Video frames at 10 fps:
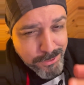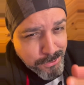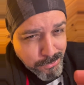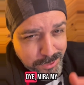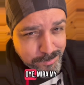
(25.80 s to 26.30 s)

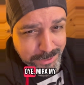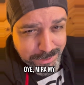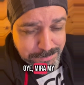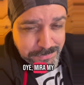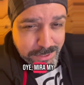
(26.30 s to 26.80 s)
Well, you made
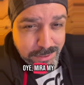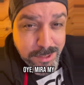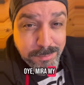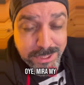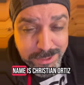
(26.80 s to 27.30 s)
up.
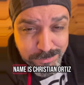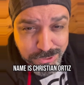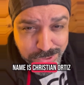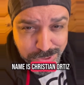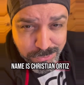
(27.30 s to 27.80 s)
My name is
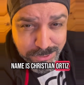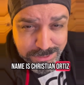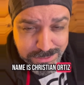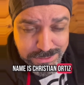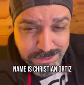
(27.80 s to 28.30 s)
Christian
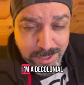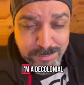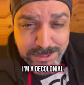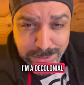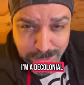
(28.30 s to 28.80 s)
Ortiz. I'm a
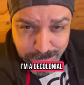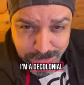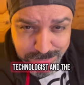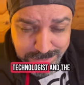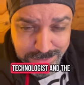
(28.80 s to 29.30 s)
decolonial
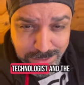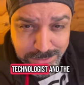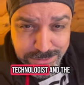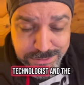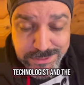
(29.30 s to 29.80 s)

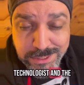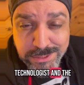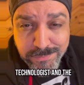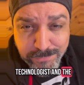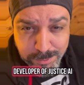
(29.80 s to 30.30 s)
technologist and the
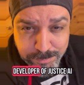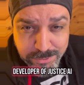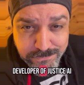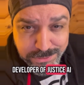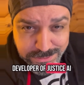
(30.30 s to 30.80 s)
developer
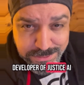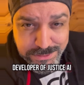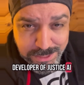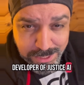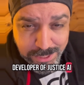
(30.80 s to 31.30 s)
of Justice
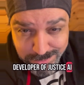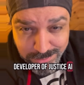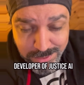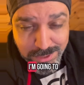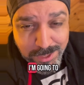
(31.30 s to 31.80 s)
AI.
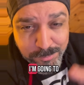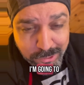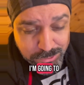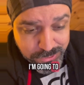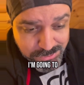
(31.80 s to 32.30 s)
I'm
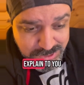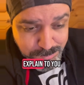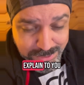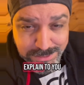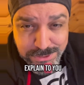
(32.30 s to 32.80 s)
going to
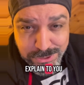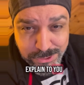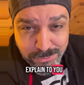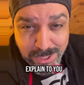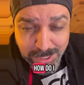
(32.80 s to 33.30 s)
explain to
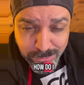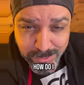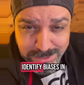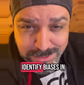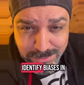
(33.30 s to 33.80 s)
you how to
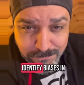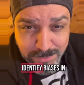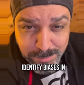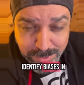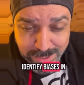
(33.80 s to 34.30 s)
identify
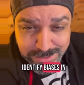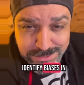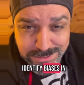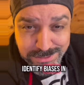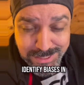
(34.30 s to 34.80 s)

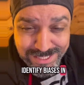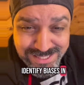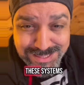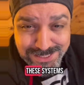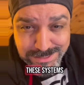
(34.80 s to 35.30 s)
biases
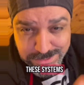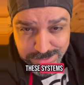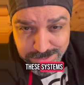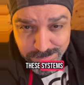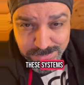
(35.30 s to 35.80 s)
in these
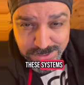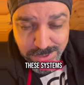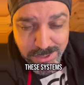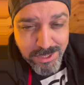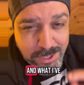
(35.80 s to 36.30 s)
systems
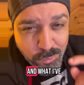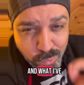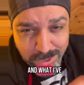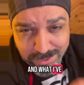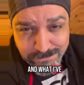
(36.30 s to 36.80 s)
and
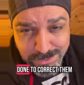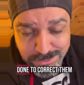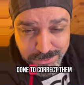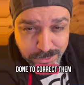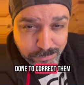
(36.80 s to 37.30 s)
what I've done
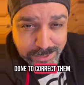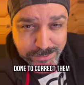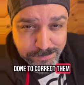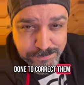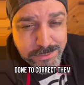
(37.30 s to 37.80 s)
to correct
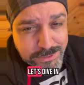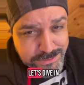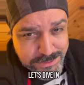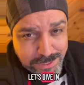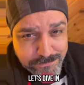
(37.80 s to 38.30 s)
them. Let's
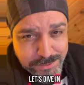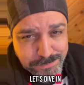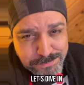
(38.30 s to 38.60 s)
dive in.